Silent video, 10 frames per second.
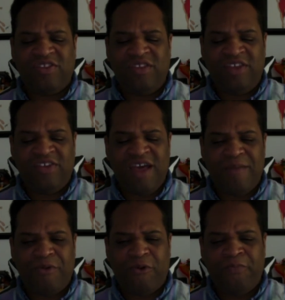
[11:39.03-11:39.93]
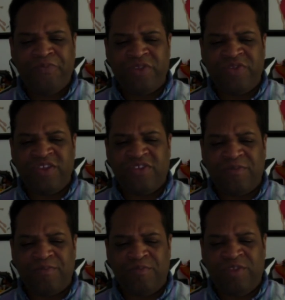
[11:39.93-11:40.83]
example
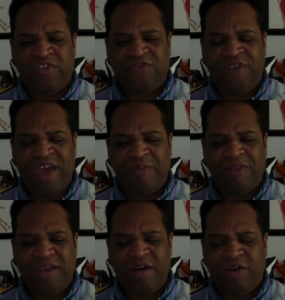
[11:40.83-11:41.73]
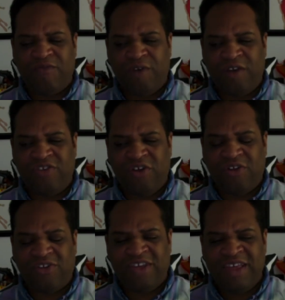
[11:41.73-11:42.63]
these family of
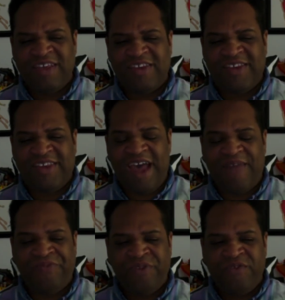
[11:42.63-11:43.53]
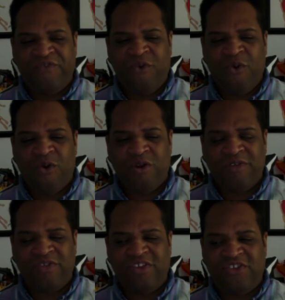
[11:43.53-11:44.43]
adults set
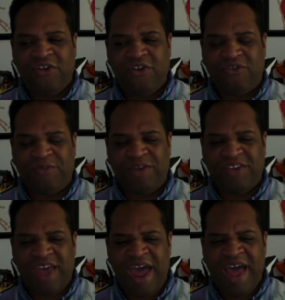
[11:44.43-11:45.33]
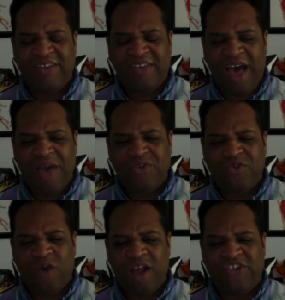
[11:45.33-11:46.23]
for these children. Because as I was
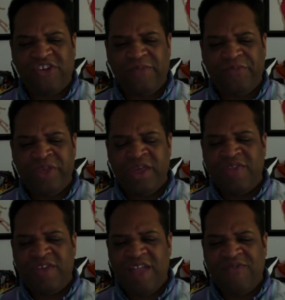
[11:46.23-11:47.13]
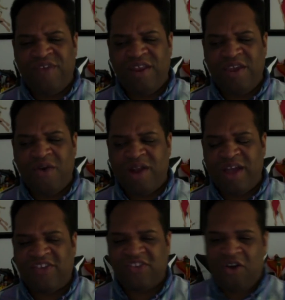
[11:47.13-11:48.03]
watching that video and I
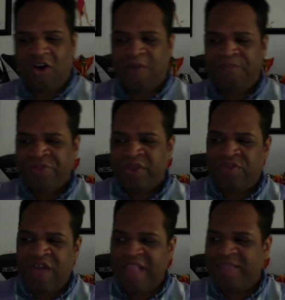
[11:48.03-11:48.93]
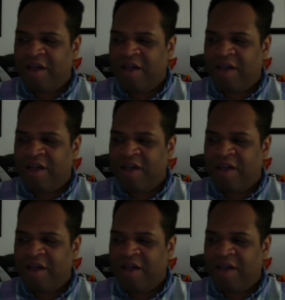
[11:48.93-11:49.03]
saw that